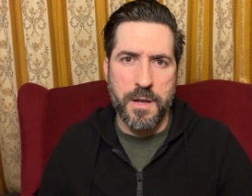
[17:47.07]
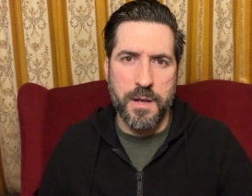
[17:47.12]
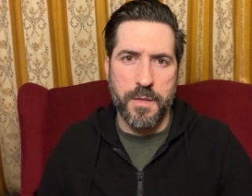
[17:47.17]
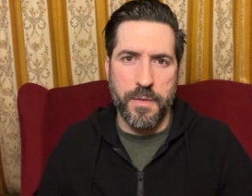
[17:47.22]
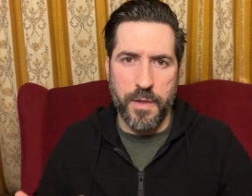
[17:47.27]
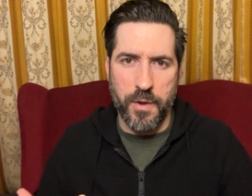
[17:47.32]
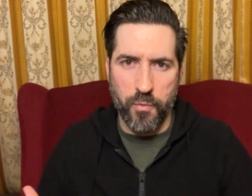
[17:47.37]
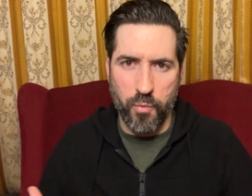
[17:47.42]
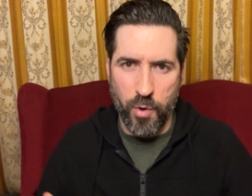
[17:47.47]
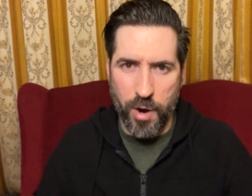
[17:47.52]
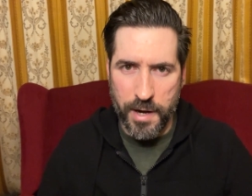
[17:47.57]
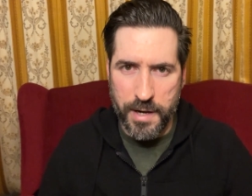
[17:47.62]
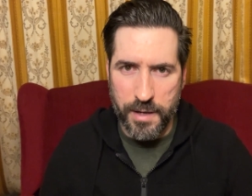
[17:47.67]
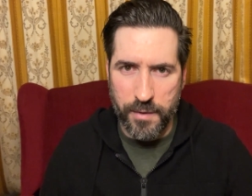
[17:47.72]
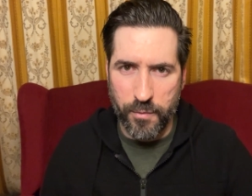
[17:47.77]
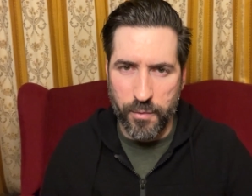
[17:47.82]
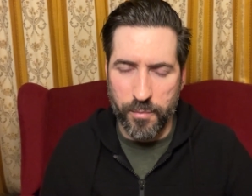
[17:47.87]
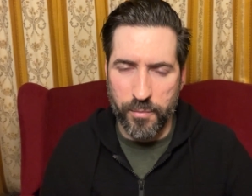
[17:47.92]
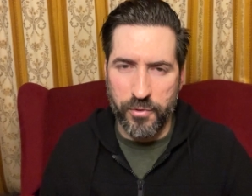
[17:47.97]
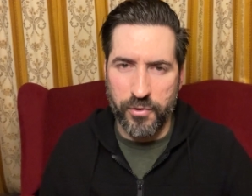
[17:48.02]
they're writing
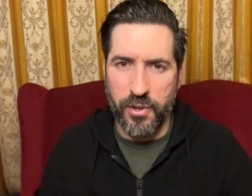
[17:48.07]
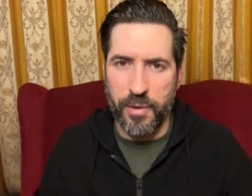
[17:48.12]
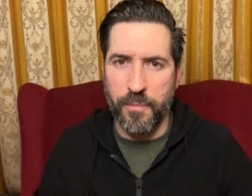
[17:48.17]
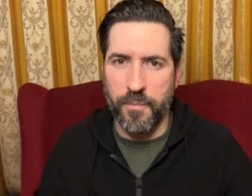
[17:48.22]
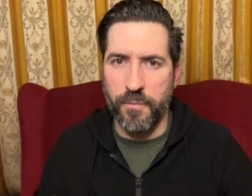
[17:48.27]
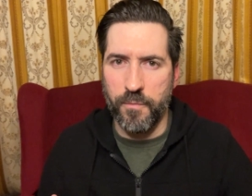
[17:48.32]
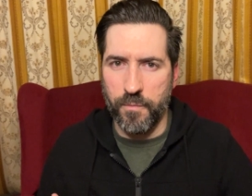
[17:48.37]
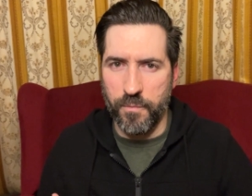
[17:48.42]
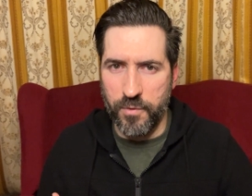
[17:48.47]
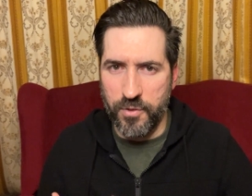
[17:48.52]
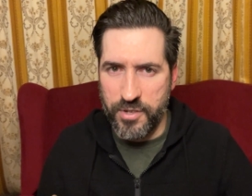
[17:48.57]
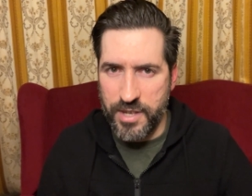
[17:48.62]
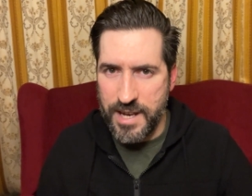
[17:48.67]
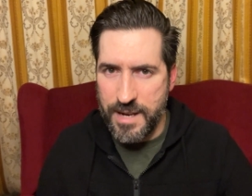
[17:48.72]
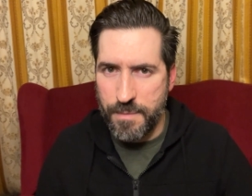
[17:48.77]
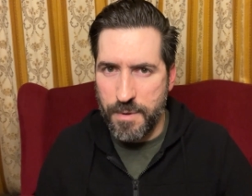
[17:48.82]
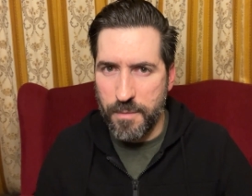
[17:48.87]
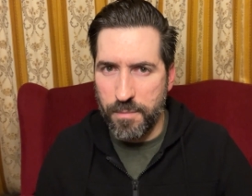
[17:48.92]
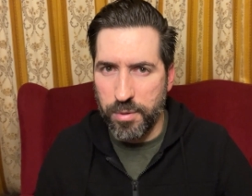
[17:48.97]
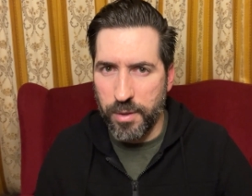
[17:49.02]
from some
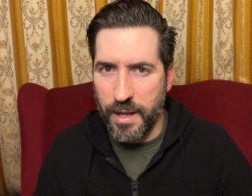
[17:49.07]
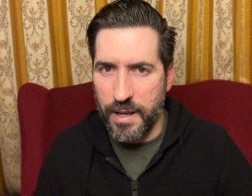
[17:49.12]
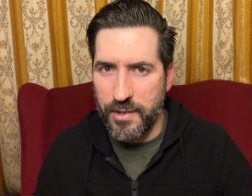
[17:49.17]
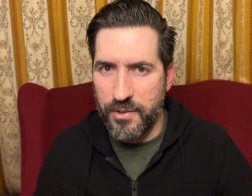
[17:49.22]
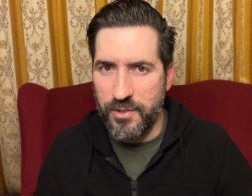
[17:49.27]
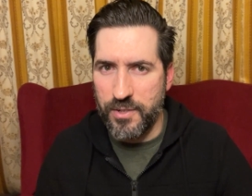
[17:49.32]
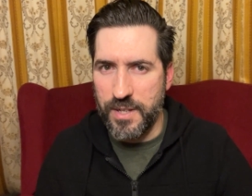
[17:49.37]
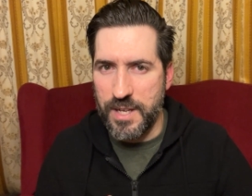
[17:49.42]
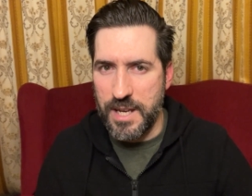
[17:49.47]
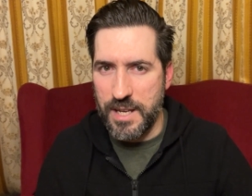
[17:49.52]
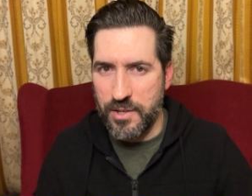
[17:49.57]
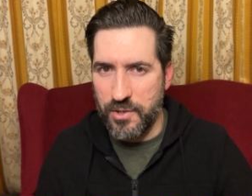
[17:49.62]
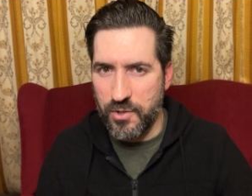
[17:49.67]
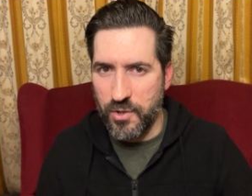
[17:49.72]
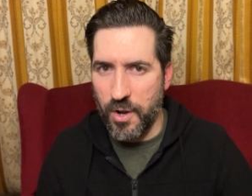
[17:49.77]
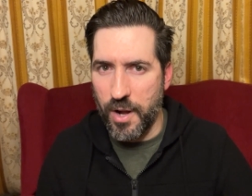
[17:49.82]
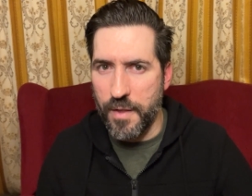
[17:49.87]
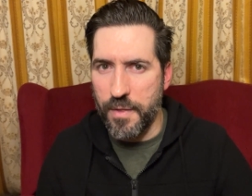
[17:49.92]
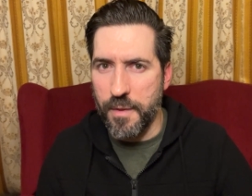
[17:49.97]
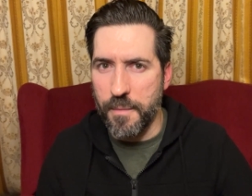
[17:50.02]
deeper place
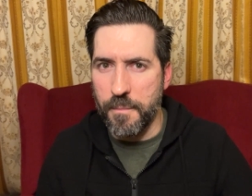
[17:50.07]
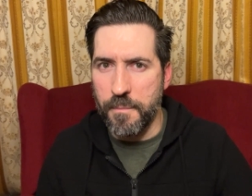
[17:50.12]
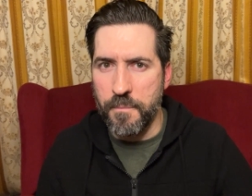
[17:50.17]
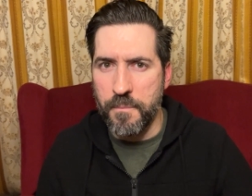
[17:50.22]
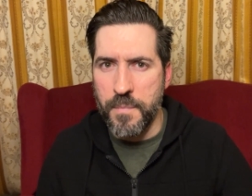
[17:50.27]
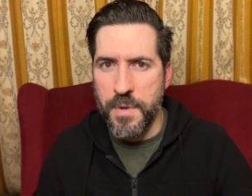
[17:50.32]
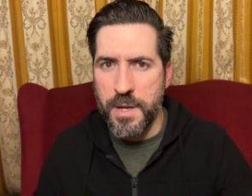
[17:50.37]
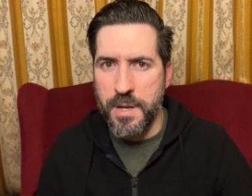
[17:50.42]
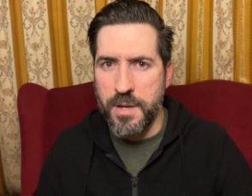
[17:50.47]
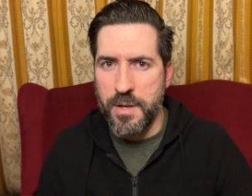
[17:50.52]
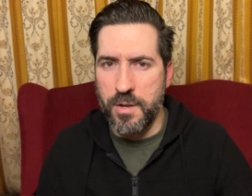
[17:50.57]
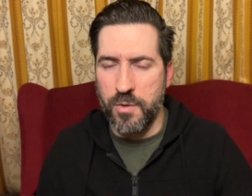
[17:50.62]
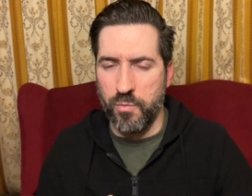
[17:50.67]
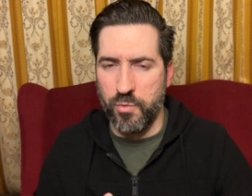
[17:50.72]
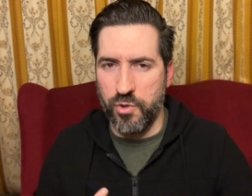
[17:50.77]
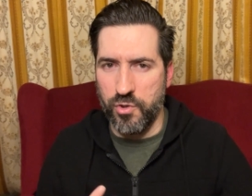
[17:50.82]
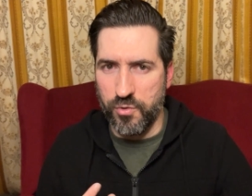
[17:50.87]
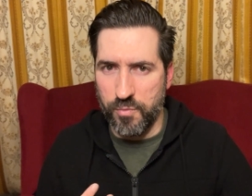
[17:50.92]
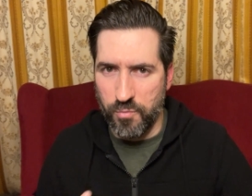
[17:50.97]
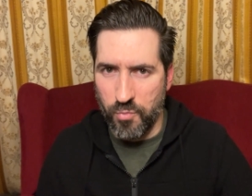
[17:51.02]
inside them, which
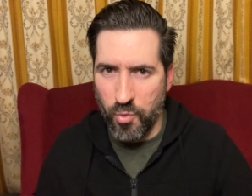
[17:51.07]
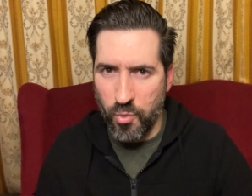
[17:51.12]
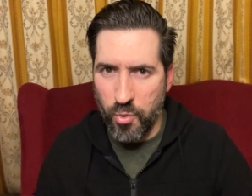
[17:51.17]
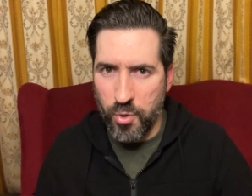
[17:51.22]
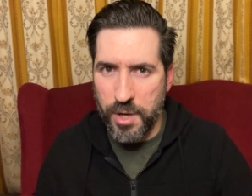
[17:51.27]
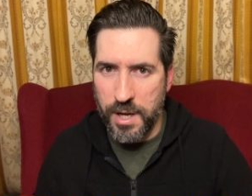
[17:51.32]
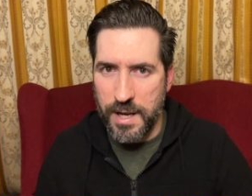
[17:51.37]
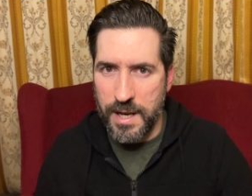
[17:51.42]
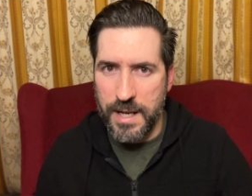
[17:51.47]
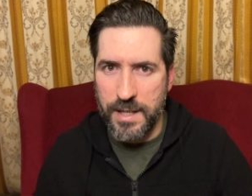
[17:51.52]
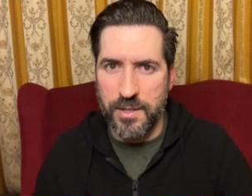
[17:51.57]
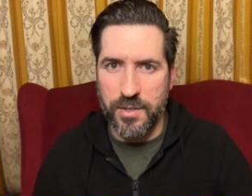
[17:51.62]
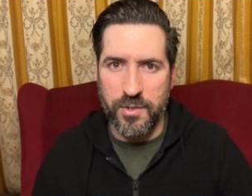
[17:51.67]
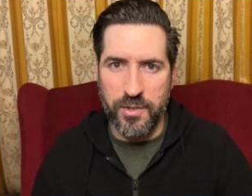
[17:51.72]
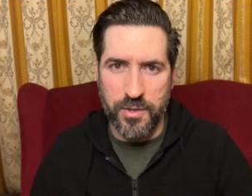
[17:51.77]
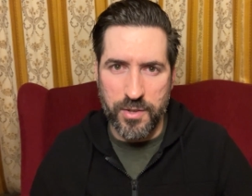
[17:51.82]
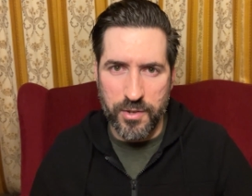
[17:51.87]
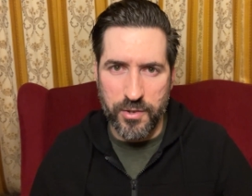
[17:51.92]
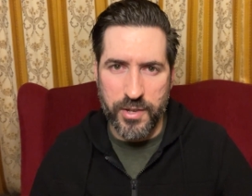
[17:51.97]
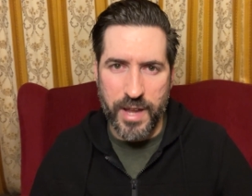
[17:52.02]
is more connected to
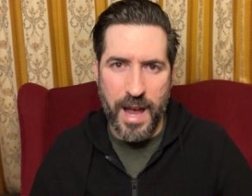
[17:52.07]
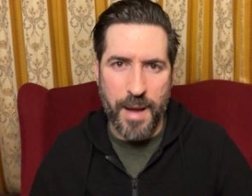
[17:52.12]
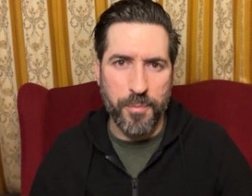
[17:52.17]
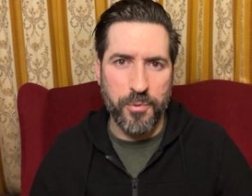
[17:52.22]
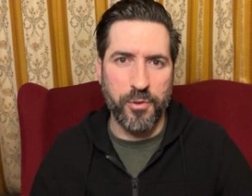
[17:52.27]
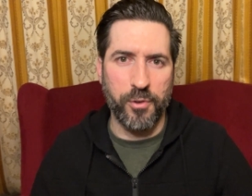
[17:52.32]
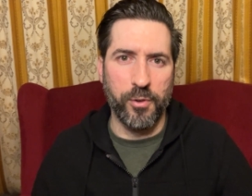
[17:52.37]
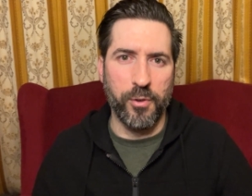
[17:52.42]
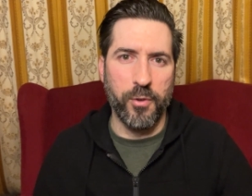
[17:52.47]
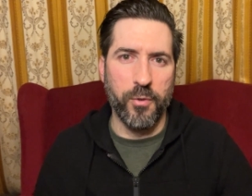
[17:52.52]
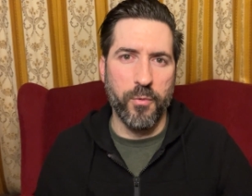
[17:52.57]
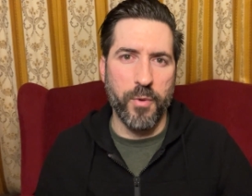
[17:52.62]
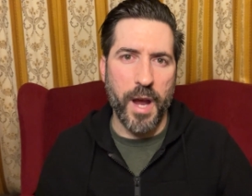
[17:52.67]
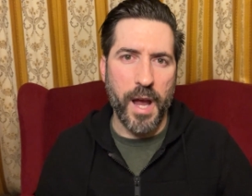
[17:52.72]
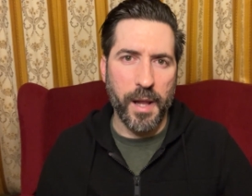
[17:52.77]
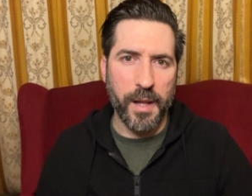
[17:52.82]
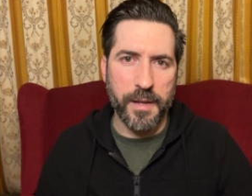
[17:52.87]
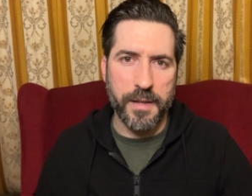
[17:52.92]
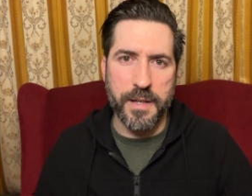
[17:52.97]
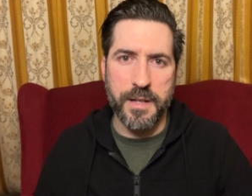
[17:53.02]
this absolute
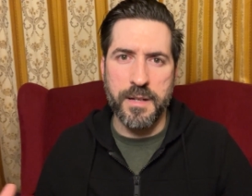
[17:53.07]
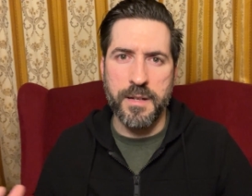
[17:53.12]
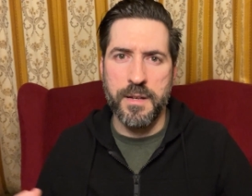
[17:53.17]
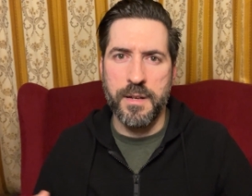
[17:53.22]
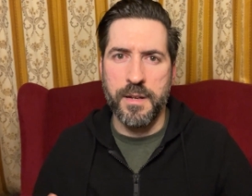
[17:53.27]
reality.